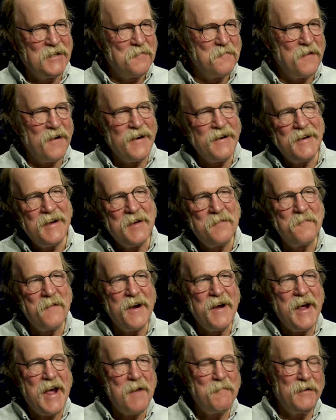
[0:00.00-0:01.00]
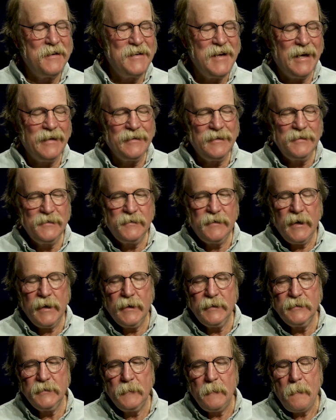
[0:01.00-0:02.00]
in my habitat these
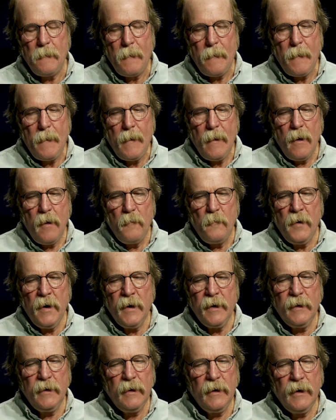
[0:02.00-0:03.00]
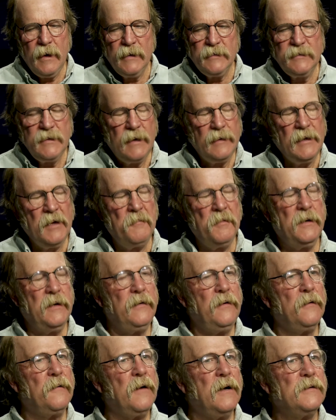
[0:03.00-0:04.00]
days, but it's not
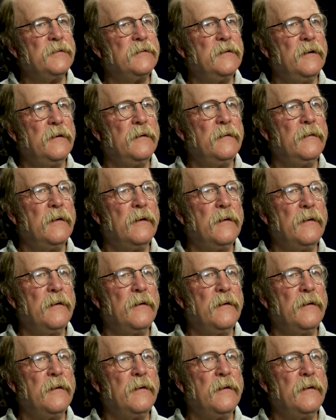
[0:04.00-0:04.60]
limited to Crestone.